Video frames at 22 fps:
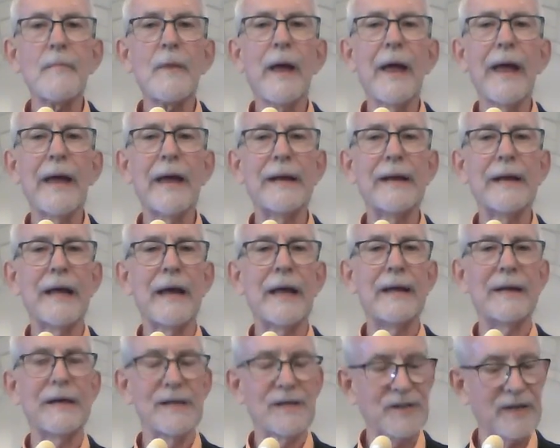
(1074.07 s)
and,
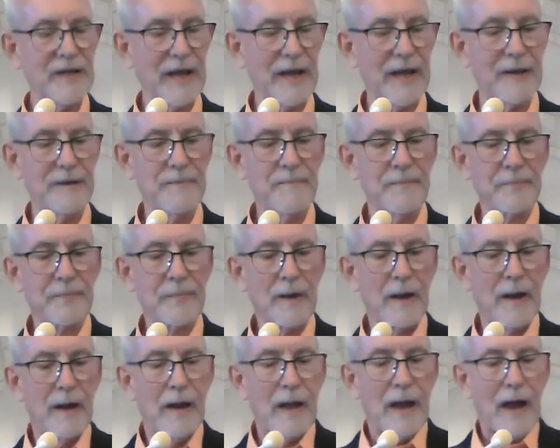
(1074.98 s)
and he said,
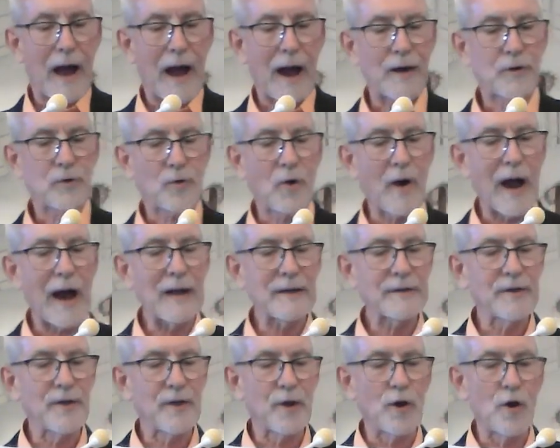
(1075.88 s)
I
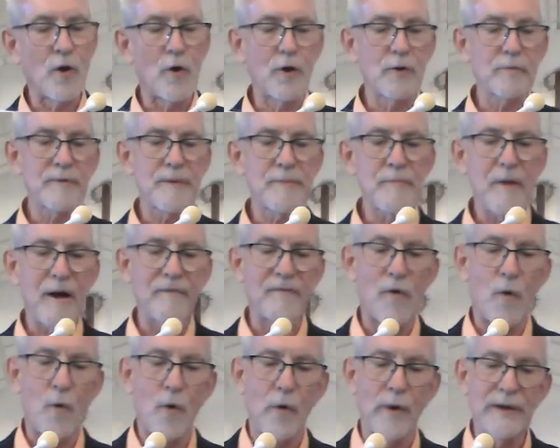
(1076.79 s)
cried to the Lord with my
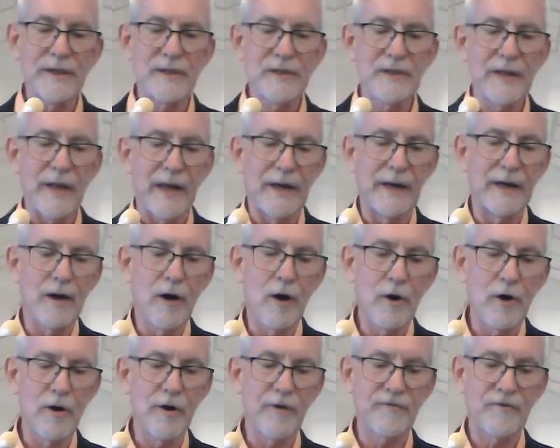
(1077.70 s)
voice, and he
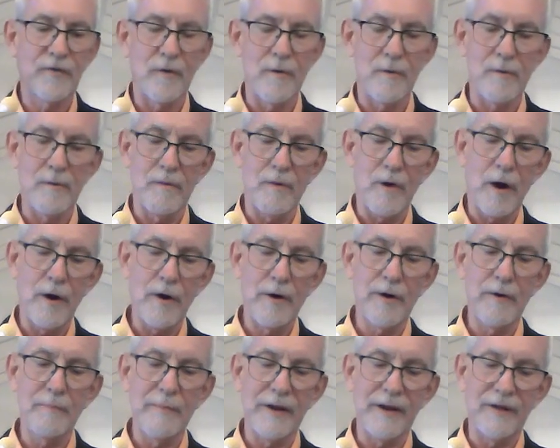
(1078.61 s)
heard, from,
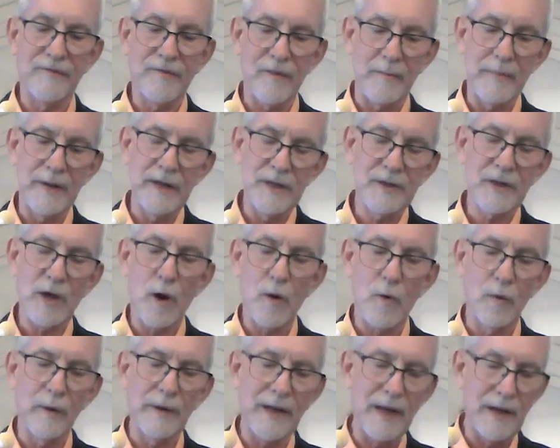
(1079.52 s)
heard me from his
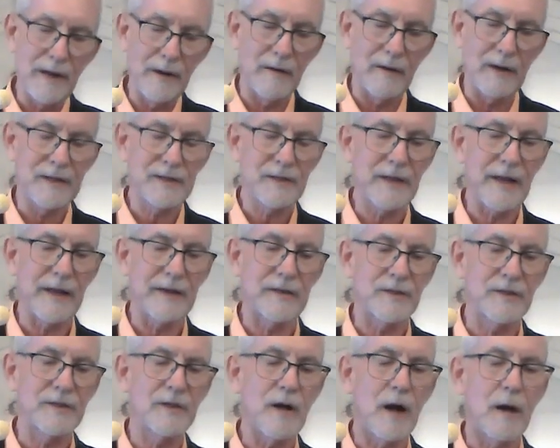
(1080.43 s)
holy hill. That's out
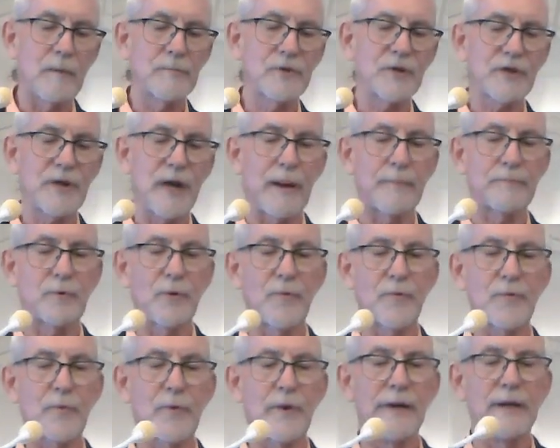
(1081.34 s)
of Psalms chapter
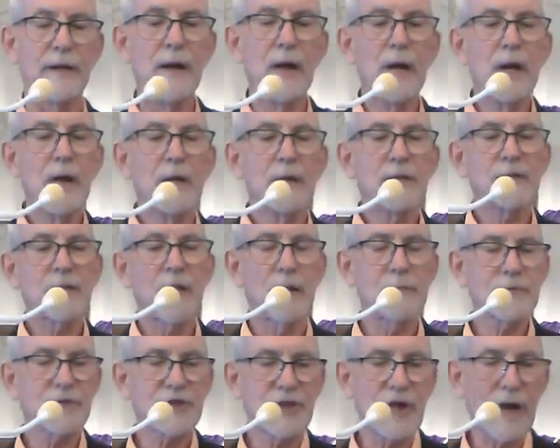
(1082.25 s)
3.
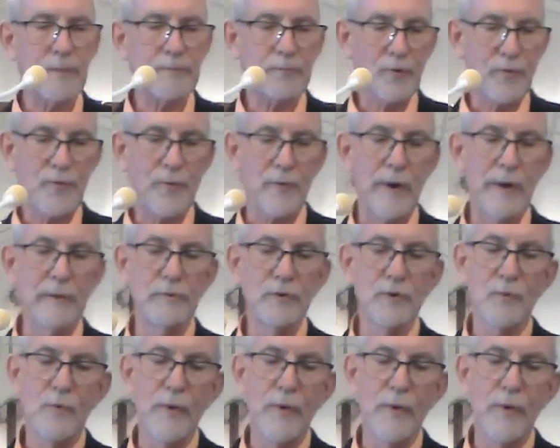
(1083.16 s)
Psalms chapter 3 was